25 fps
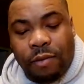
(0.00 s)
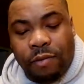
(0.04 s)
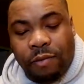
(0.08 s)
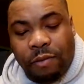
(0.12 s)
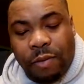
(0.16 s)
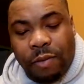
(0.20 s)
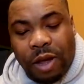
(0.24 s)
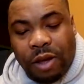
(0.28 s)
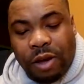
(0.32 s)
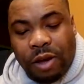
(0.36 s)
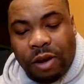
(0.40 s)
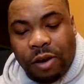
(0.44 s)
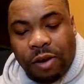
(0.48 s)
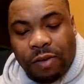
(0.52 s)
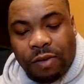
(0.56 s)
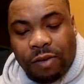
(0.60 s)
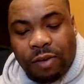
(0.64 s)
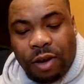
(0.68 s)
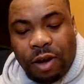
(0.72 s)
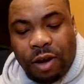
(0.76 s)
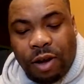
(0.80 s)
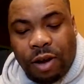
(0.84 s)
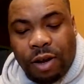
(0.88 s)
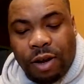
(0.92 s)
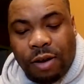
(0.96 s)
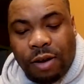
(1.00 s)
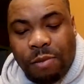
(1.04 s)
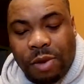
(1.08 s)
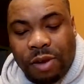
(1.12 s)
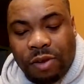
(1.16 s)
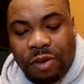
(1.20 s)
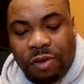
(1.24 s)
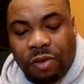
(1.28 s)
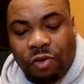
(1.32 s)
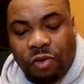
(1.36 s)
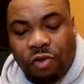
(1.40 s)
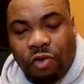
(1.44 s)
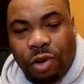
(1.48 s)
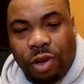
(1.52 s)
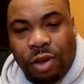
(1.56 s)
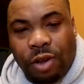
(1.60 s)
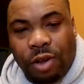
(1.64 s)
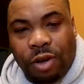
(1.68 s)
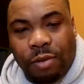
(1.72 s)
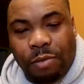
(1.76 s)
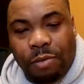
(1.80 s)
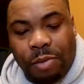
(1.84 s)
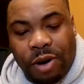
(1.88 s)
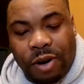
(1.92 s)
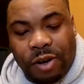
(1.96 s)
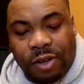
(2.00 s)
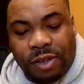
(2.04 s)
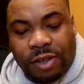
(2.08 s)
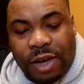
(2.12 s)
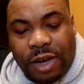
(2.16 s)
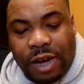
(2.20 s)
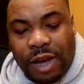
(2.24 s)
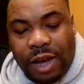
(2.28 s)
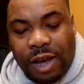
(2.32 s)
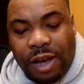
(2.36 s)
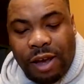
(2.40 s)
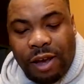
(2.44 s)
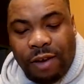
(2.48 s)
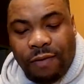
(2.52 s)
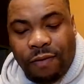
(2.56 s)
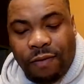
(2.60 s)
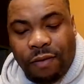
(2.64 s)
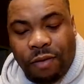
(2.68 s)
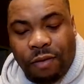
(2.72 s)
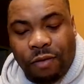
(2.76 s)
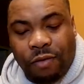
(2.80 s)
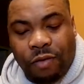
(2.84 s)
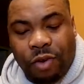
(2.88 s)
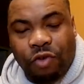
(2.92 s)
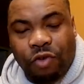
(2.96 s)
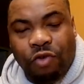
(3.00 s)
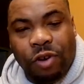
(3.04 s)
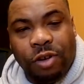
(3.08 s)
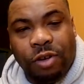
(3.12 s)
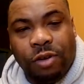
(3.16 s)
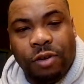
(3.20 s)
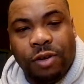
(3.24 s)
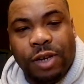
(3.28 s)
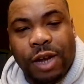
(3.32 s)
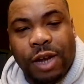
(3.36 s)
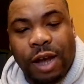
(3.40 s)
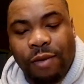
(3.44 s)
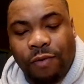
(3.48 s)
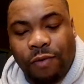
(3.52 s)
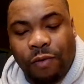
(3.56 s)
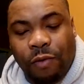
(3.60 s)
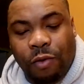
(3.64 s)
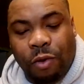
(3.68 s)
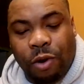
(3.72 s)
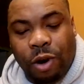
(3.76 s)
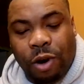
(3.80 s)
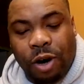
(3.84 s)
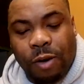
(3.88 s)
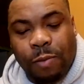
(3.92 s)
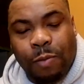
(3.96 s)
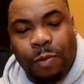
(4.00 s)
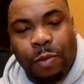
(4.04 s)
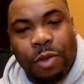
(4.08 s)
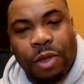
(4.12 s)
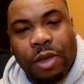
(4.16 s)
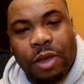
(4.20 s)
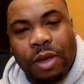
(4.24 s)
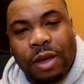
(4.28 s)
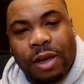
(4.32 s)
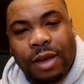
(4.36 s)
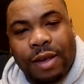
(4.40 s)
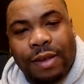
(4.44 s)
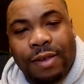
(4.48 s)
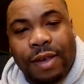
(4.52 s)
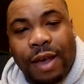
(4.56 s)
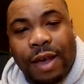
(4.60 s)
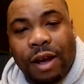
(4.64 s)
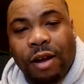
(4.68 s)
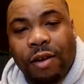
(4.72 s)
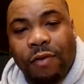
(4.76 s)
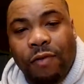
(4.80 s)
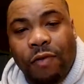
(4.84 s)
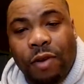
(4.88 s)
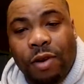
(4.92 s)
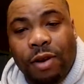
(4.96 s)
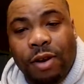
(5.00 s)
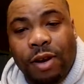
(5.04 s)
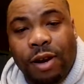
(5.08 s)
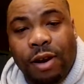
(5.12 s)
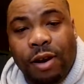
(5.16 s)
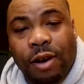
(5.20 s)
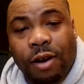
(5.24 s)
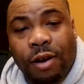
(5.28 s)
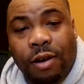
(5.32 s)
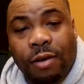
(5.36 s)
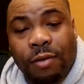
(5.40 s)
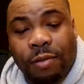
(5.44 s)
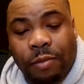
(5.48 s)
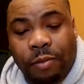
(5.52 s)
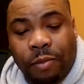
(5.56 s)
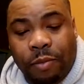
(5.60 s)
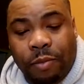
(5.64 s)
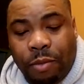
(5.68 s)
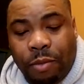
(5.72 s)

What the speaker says: Metal Gear Solid, Mr. Driller, Parasite Eve, Ridge Racer Type 4, Saga Frontier,